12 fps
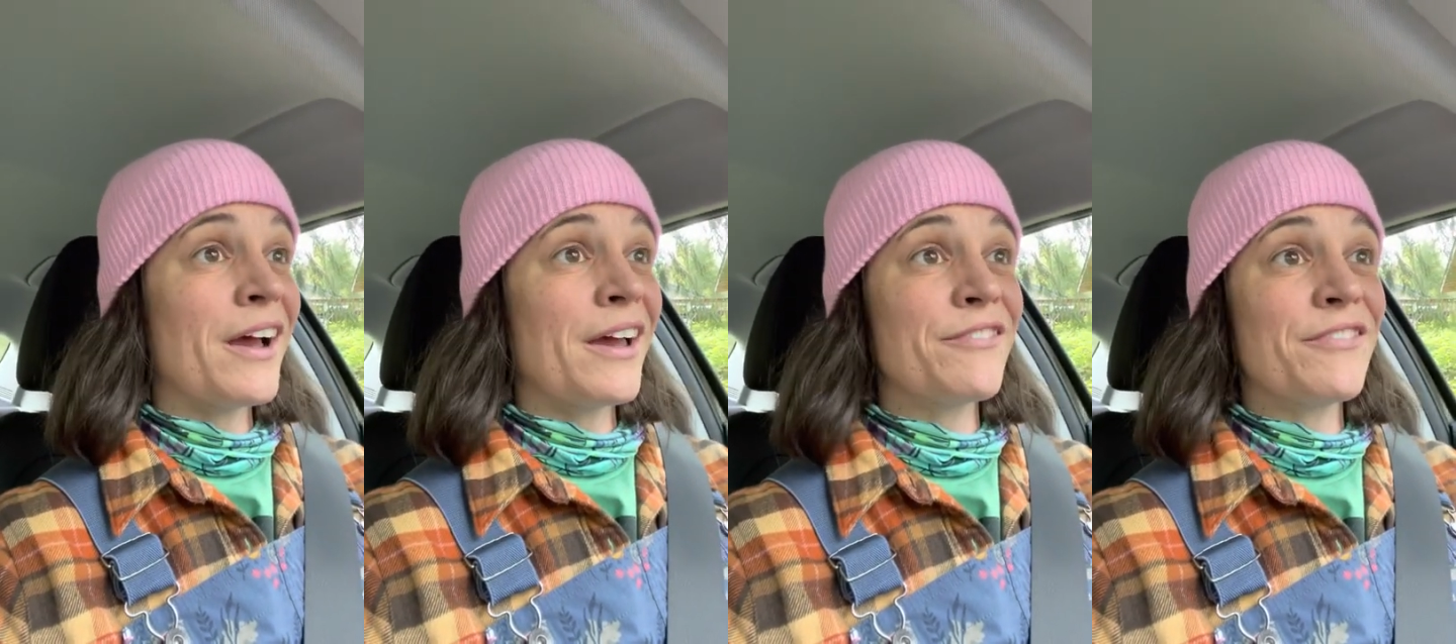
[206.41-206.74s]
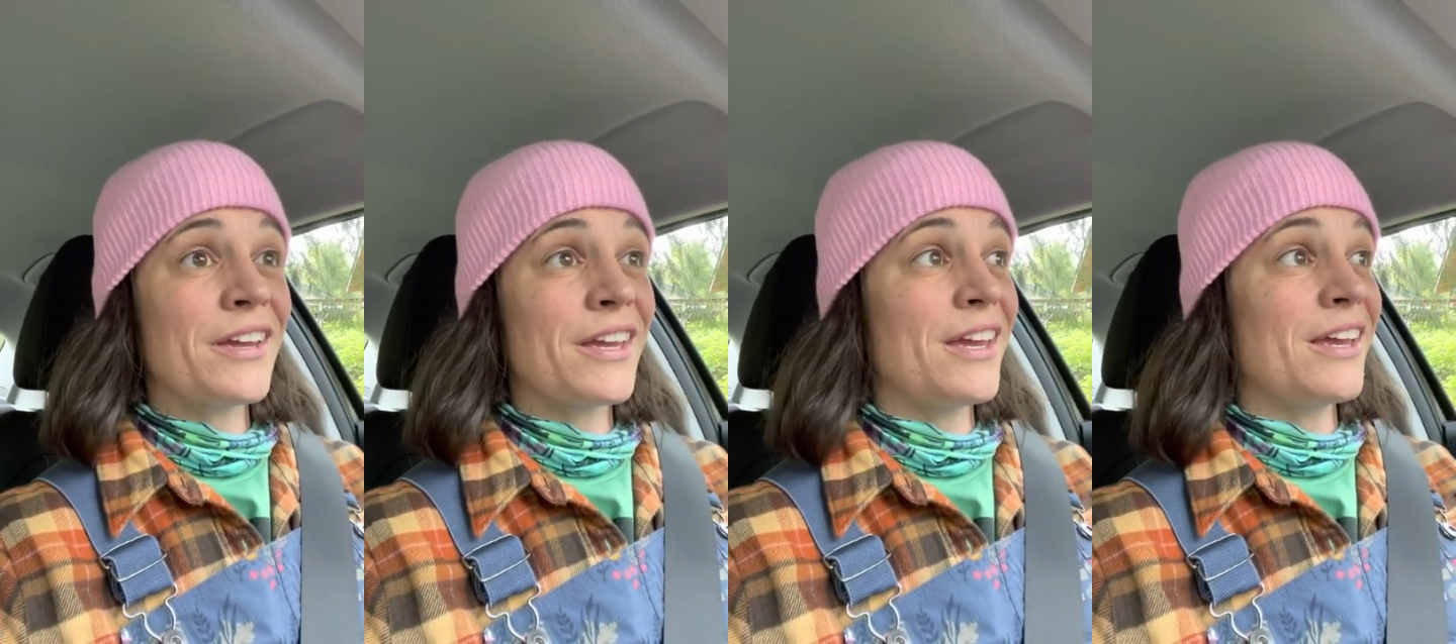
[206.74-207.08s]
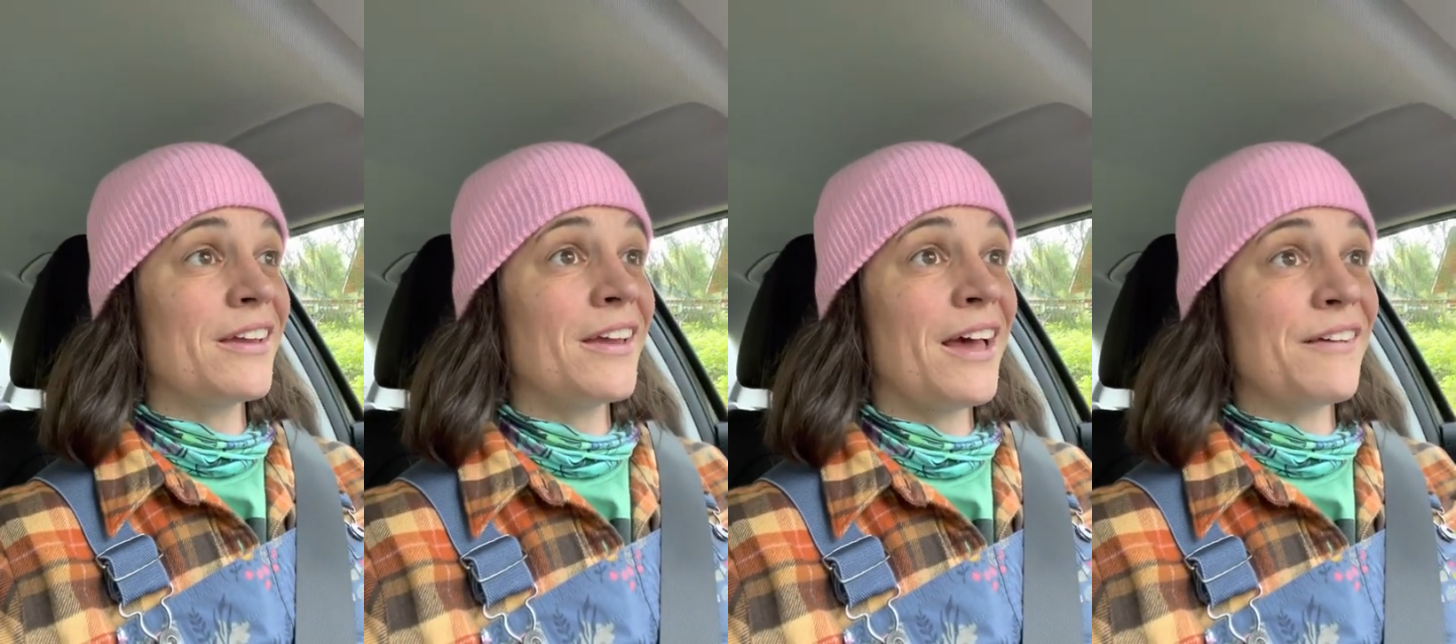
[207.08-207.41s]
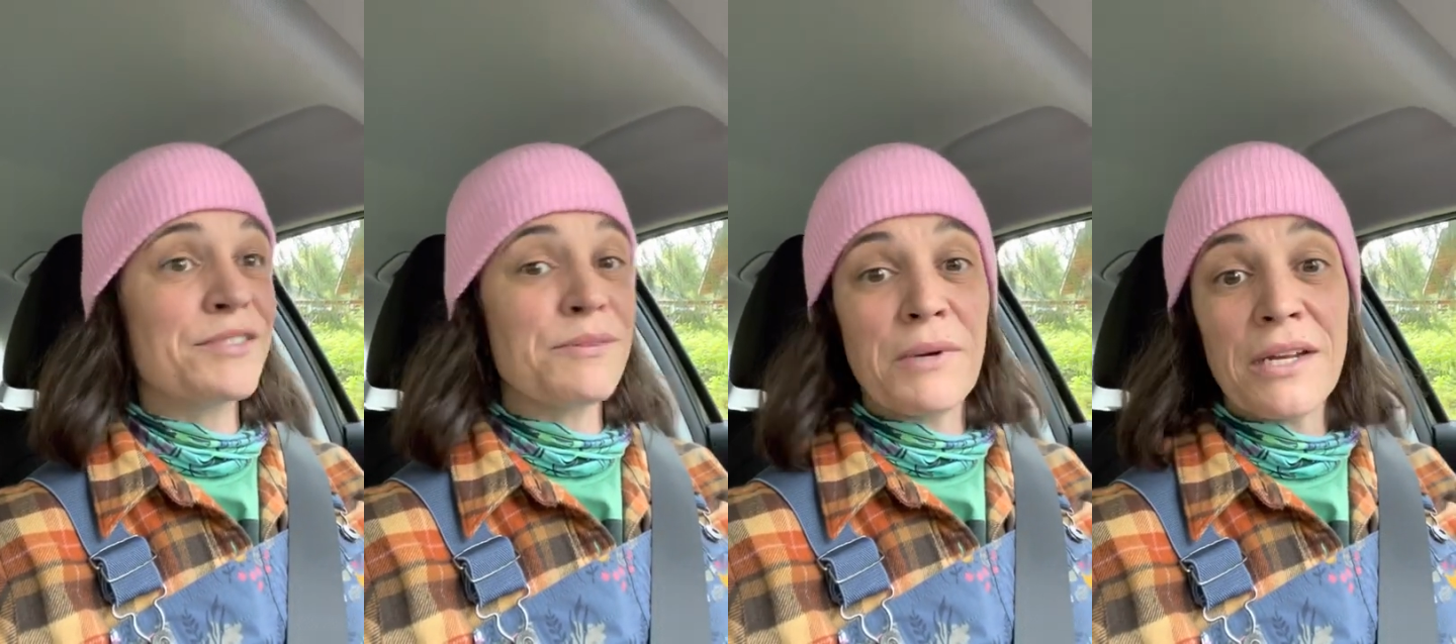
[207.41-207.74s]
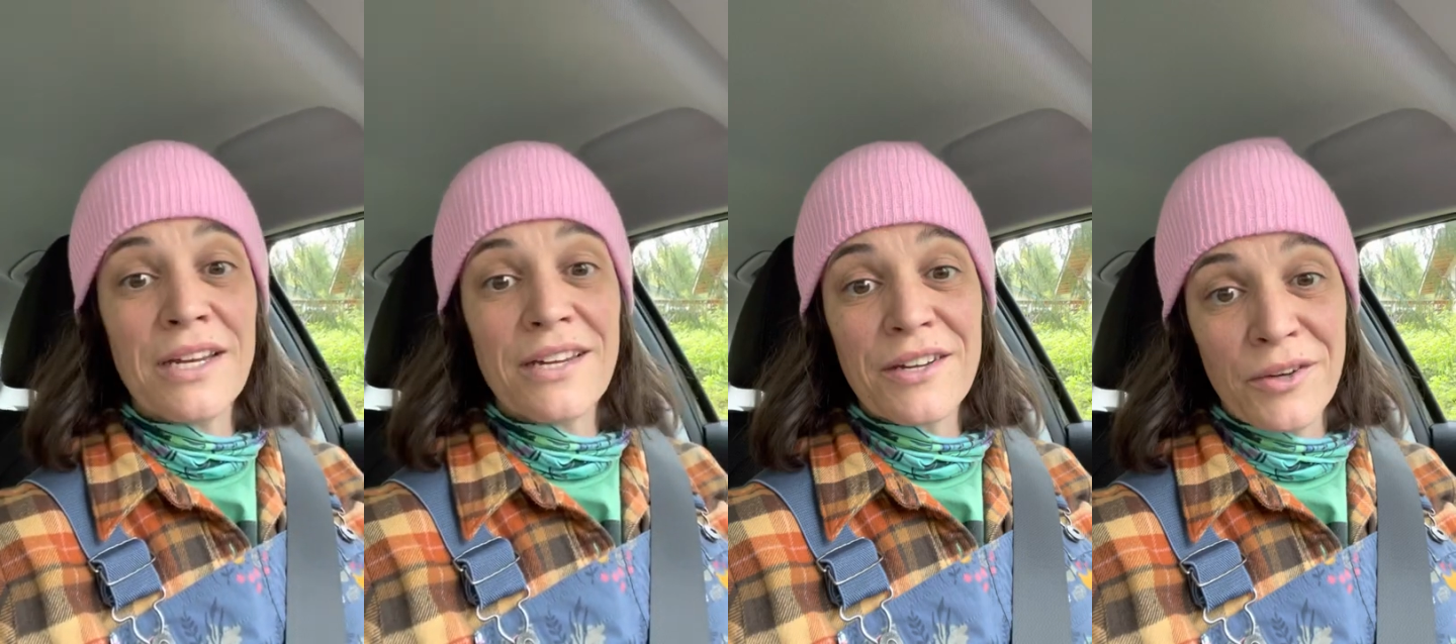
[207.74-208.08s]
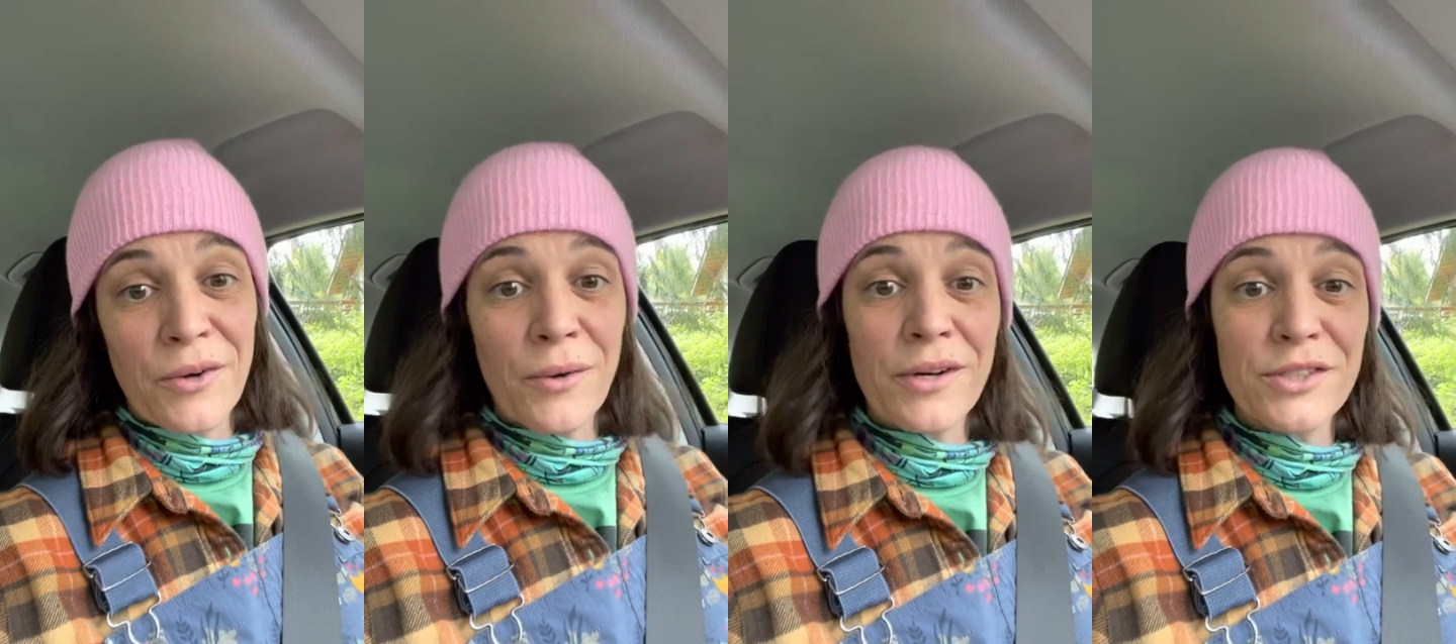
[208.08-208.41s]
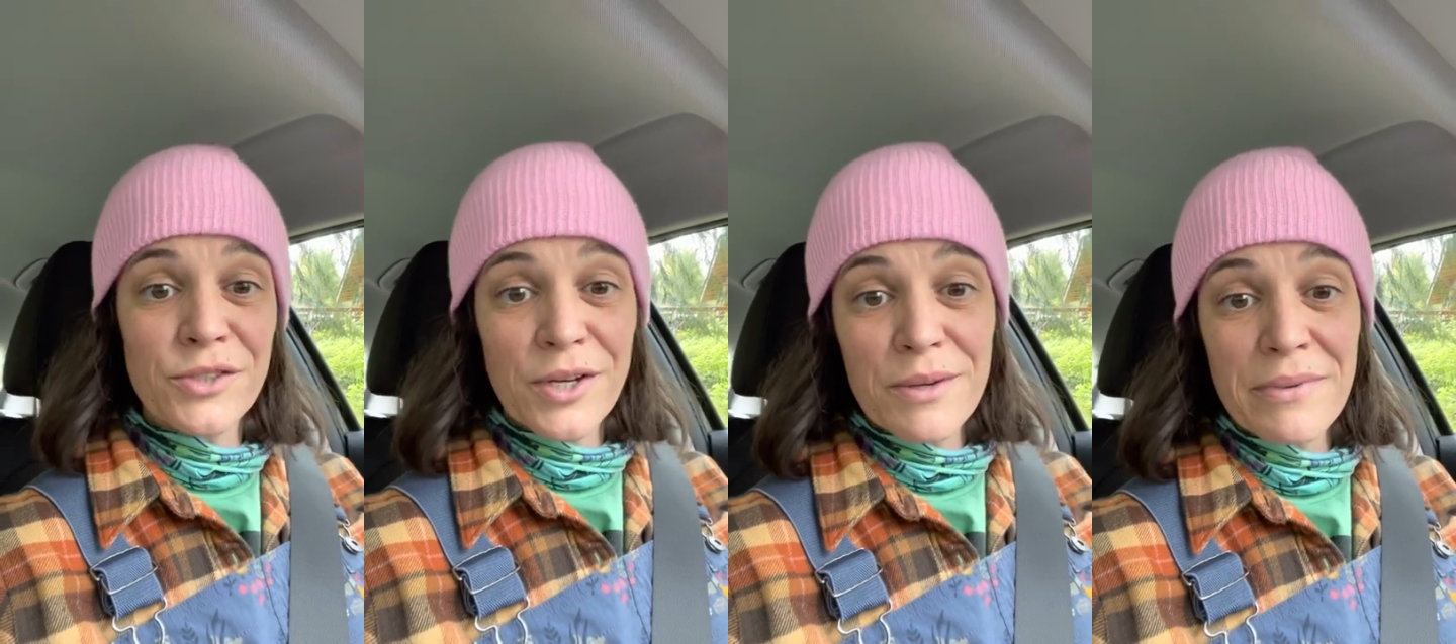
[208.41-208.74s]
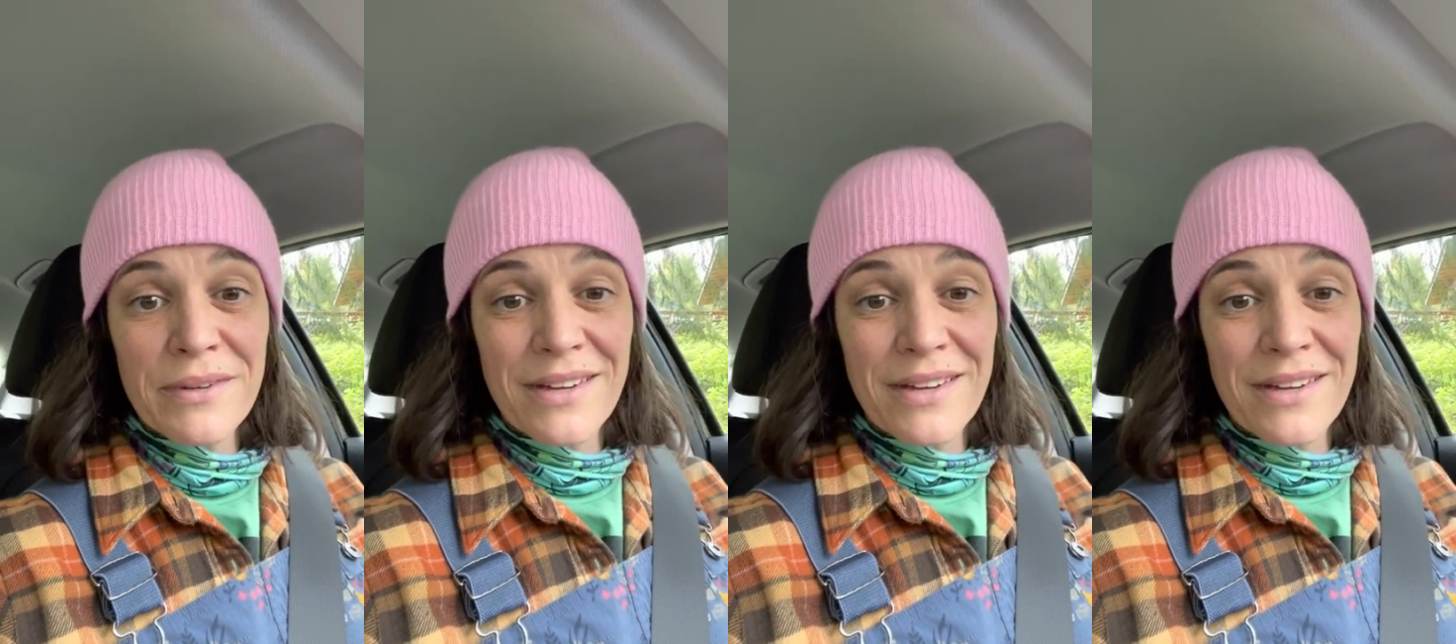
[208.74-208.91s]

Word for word: I fucking have some money and can go on a trip